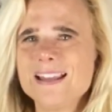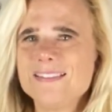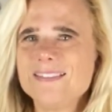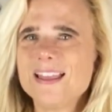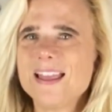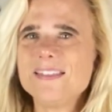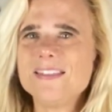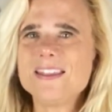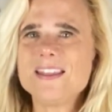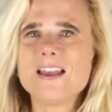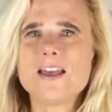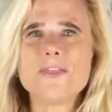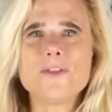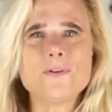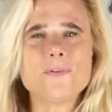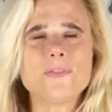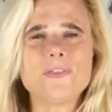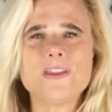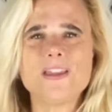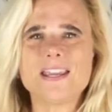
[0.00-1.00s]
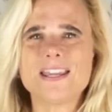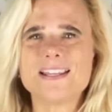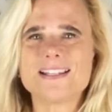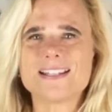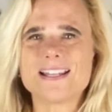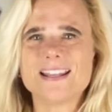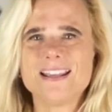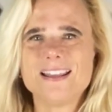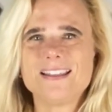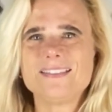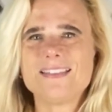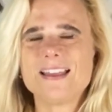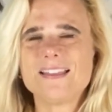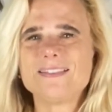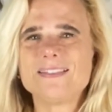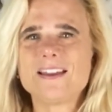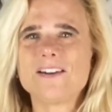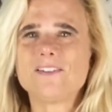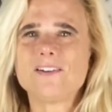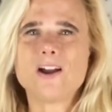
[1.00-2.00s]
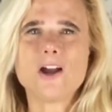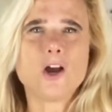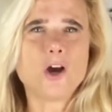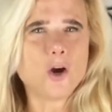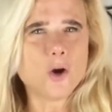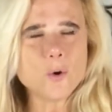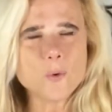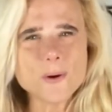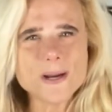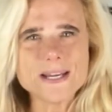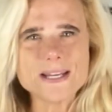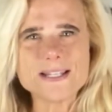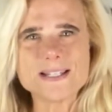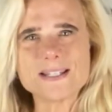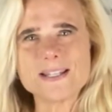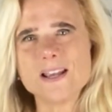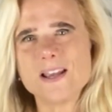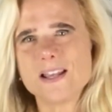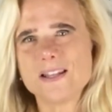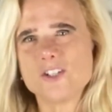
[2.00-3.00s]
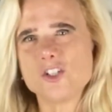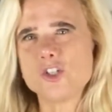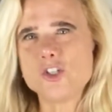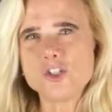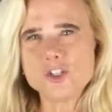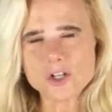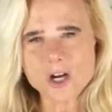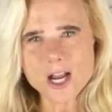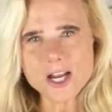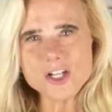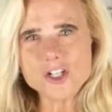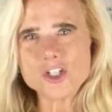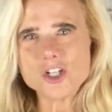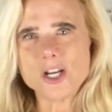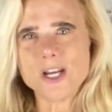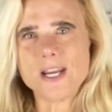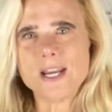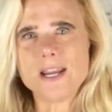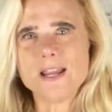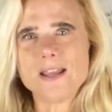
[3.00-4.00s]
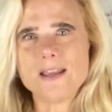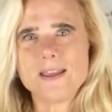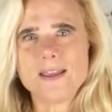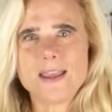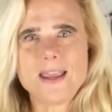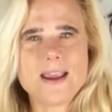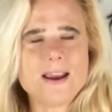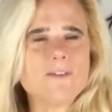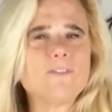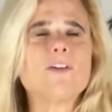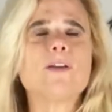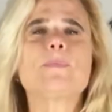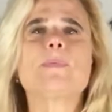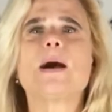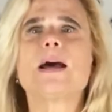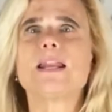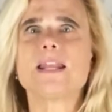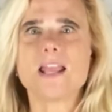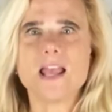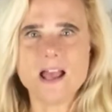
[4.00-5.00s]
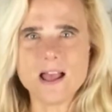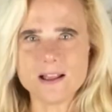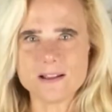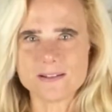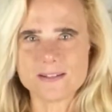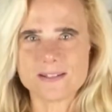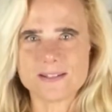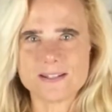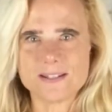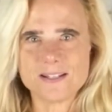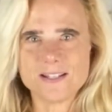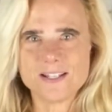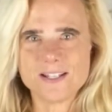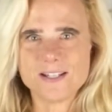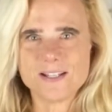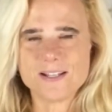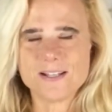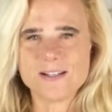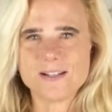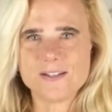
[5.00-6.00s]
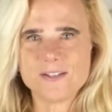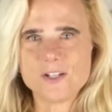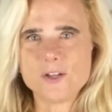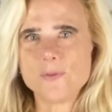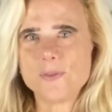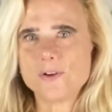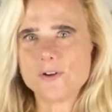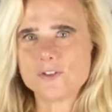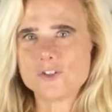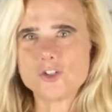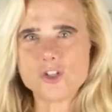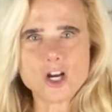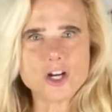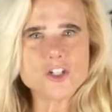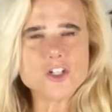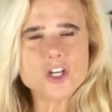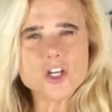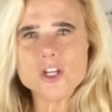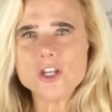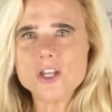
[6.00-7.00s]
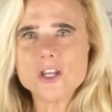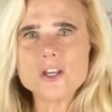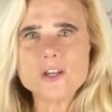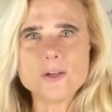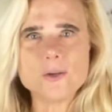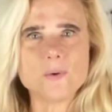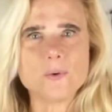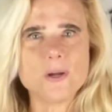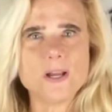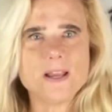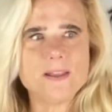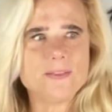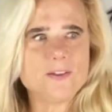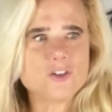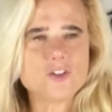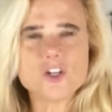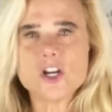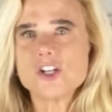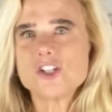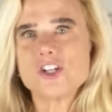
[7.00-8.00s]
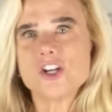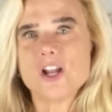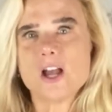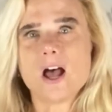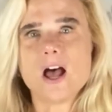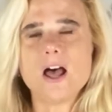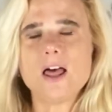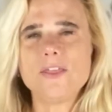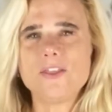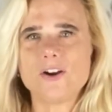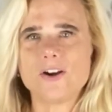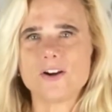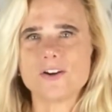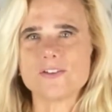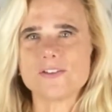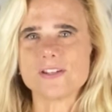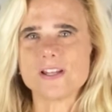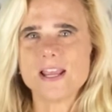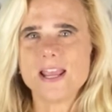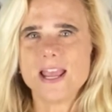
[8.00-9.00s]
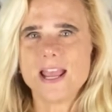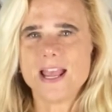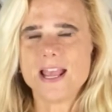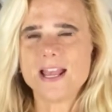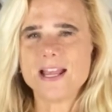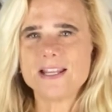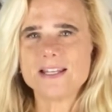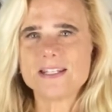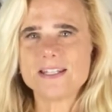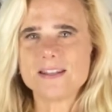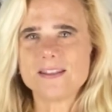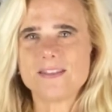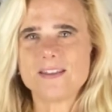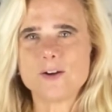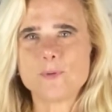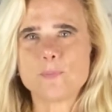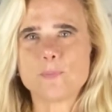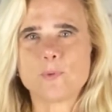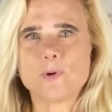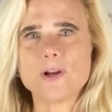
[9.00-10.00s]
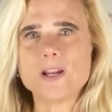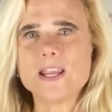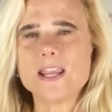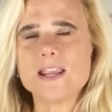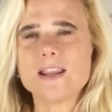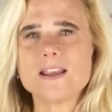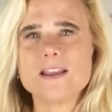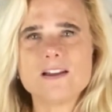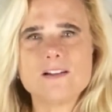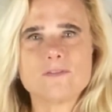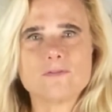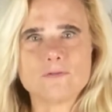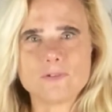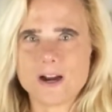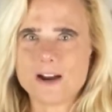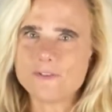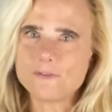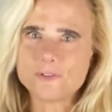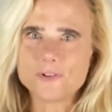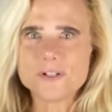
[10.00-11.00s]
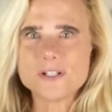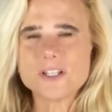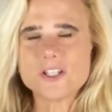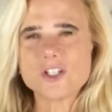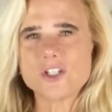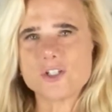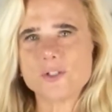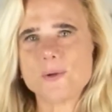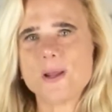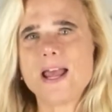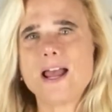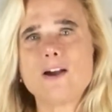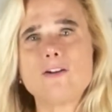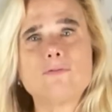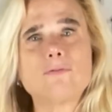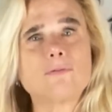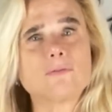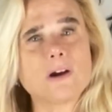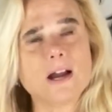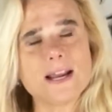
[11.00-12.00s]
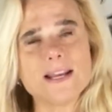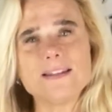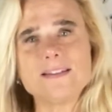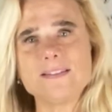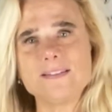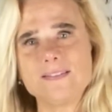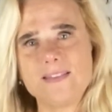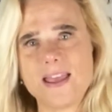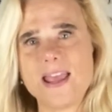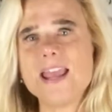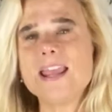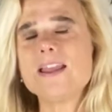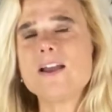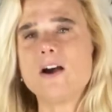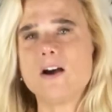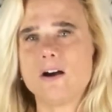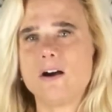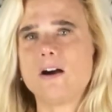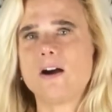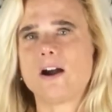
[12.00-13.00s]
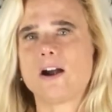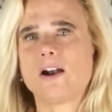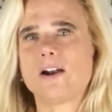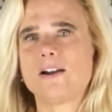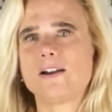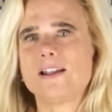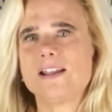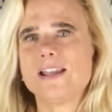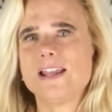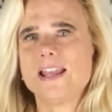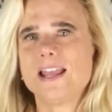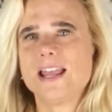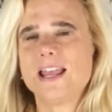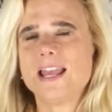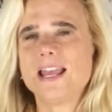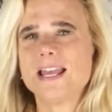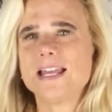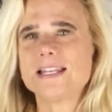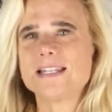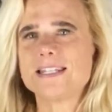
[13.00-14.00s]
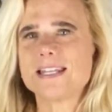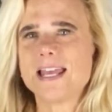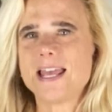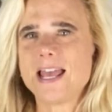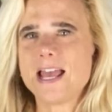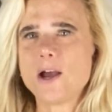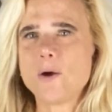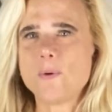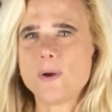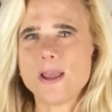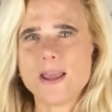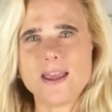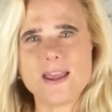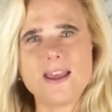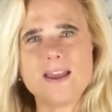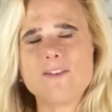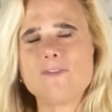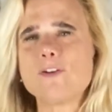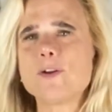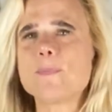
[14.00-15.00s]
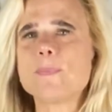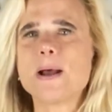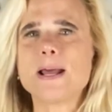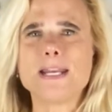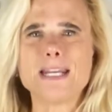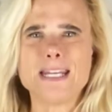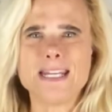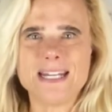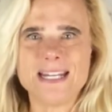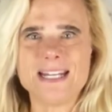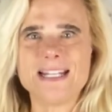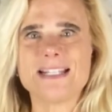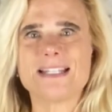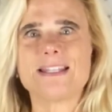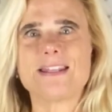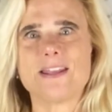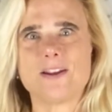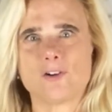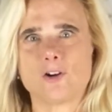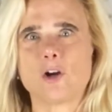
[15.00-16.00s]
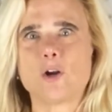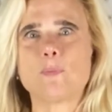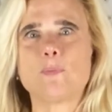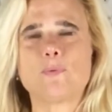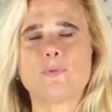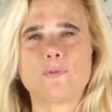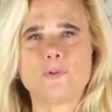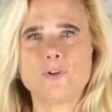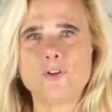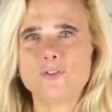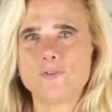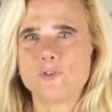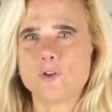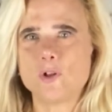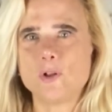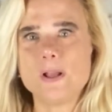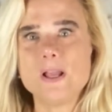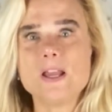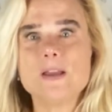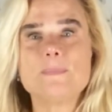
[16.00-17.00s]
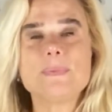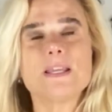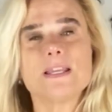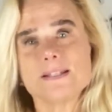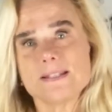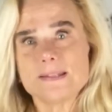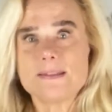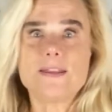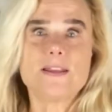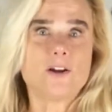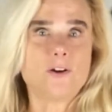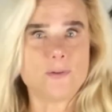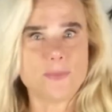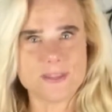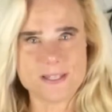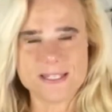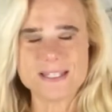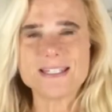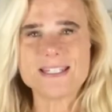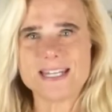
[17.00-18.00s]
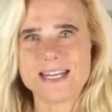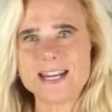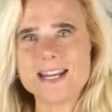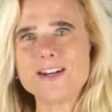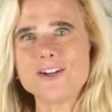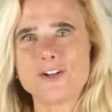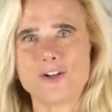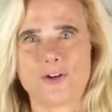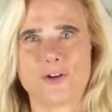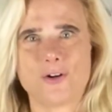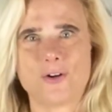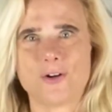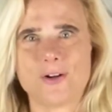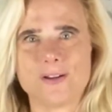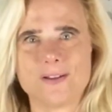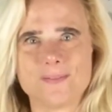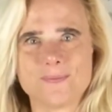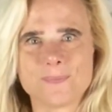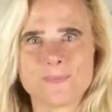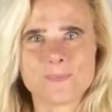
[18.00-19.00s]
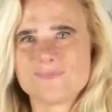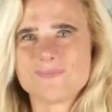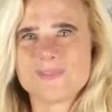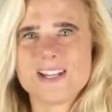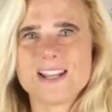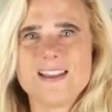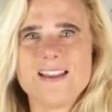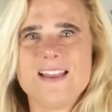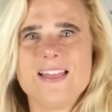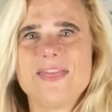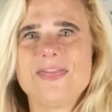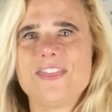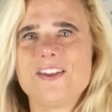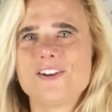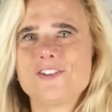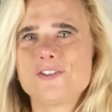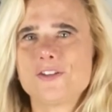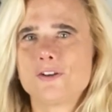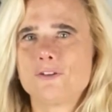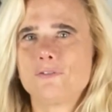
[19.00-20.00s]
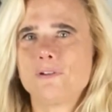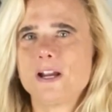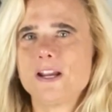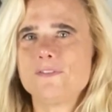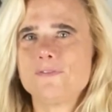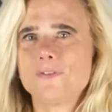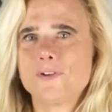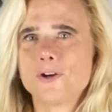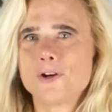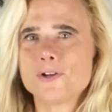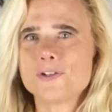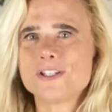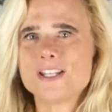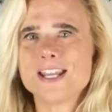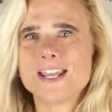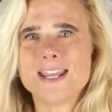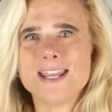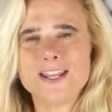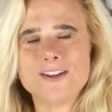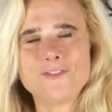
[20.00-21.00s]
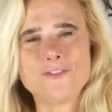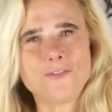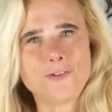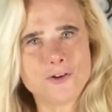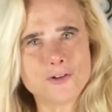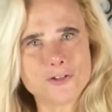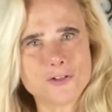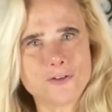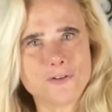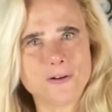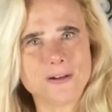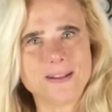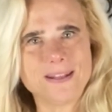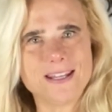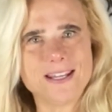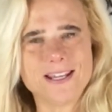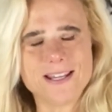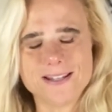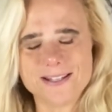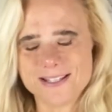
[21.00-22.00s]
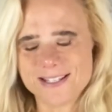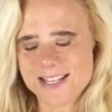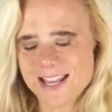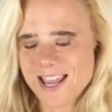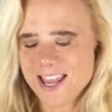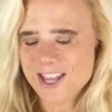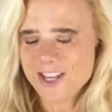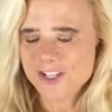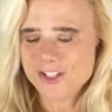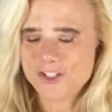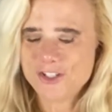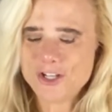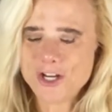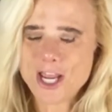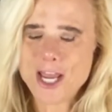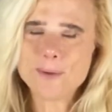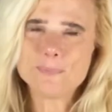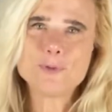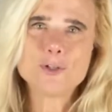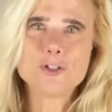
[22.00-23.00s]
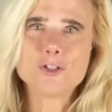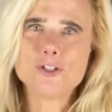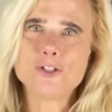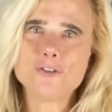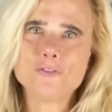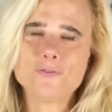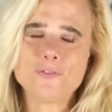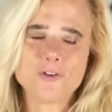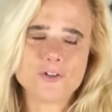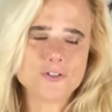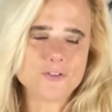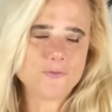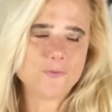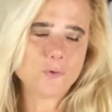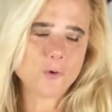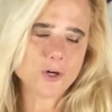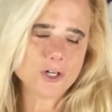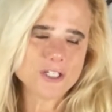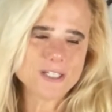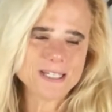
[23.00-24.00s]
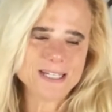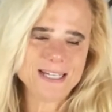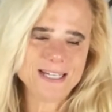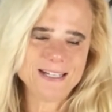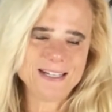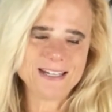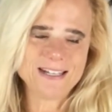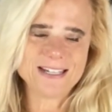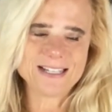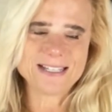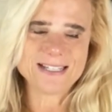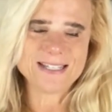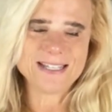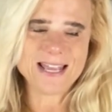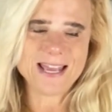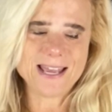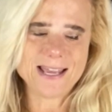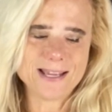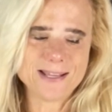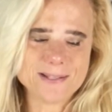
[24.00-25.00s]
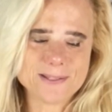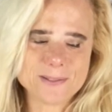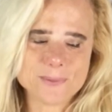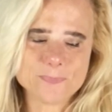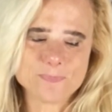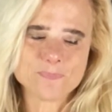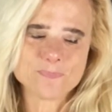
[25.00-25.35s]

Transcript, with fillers: Then the other thing is that they're always judging everybody else. So they're judging you, they're judging others, and they're bringing reference to how right they are and how everybody needs their approval because they're the standard. There's a great verse in 1 Corinthians chapter 2, verse 14, and it says,